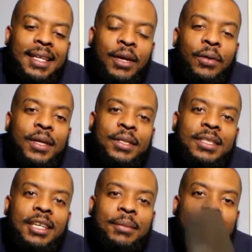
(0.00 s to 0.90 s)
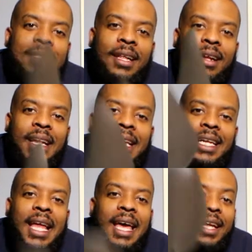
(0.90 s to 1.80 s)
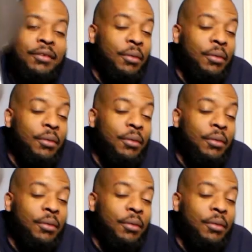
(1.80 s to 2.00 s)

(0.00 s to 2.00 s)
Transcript: then go get you some of these $1.99.